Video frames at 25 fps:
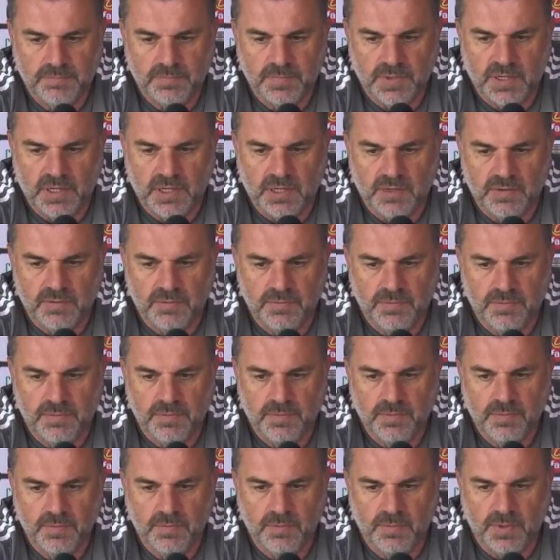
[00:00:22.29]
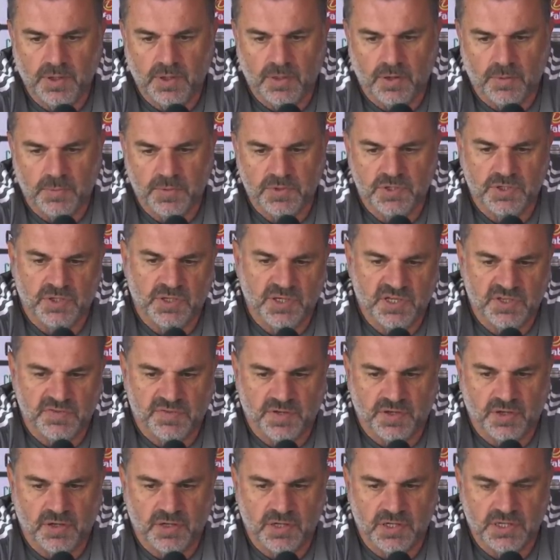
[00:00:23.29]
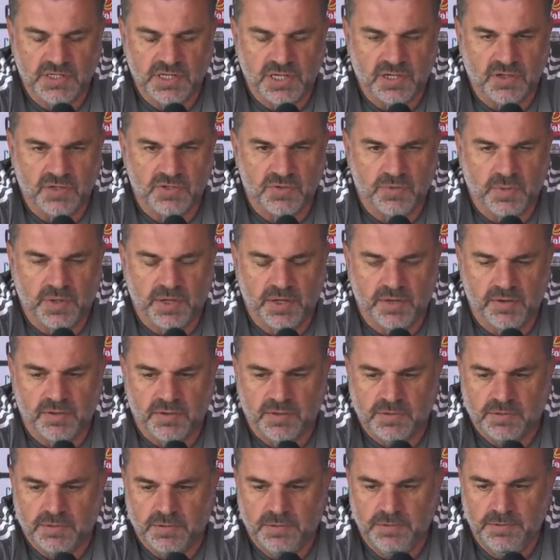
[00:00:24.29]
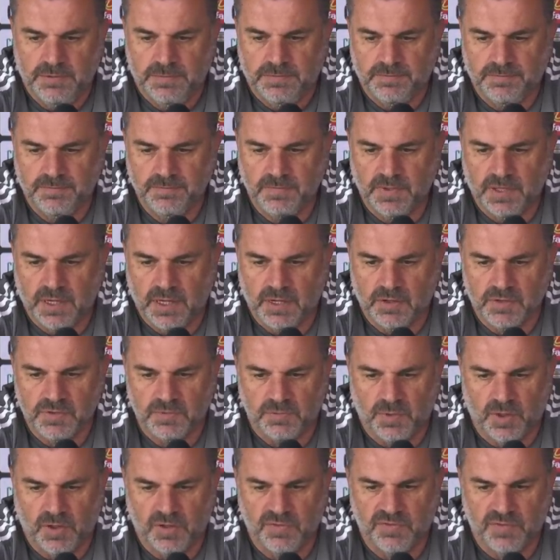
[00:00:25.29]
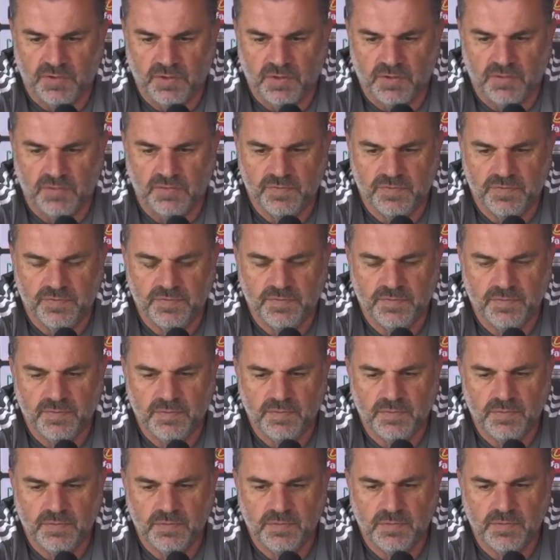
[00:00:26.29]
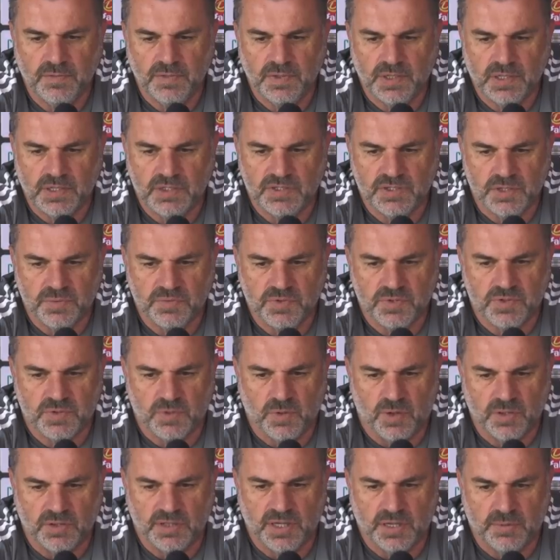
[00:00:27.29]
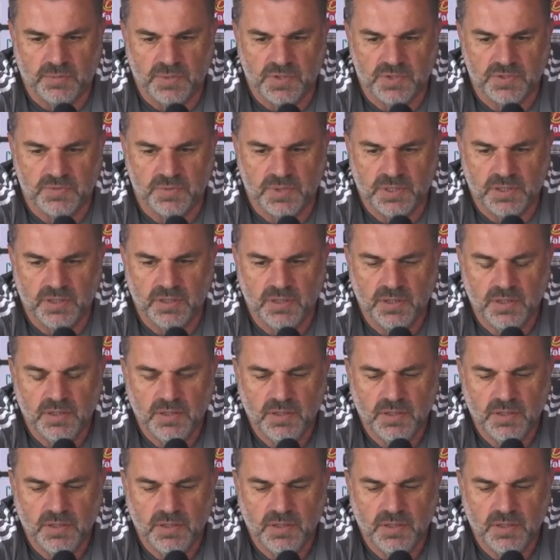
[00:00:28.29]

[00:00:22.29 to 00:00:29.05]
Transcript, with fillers: you know, we got opportunities for guys elsewhere. And, you know, I was mindful of, you know, in terms of squad numbers, we,